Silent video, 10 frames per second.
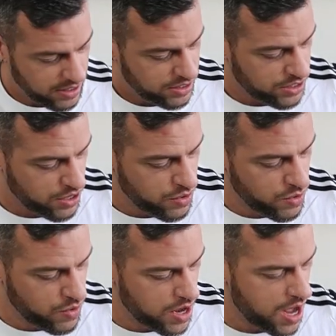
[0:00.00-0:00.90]

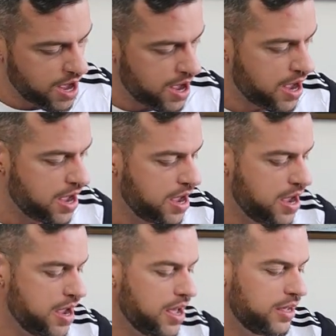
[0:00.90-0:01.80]
So
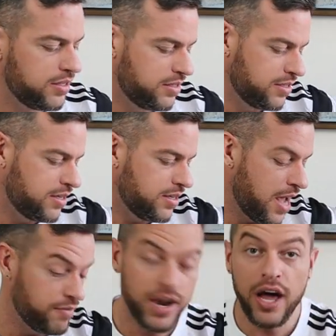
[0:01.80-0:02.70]
I
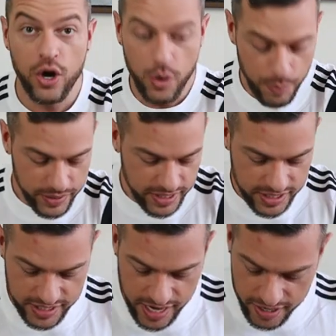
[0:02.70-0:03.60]
have not opened
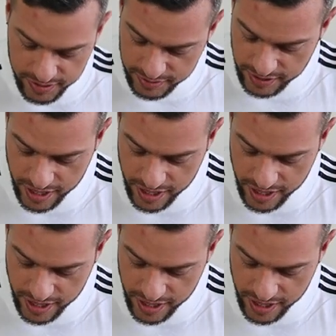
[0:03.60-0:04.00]
this yet.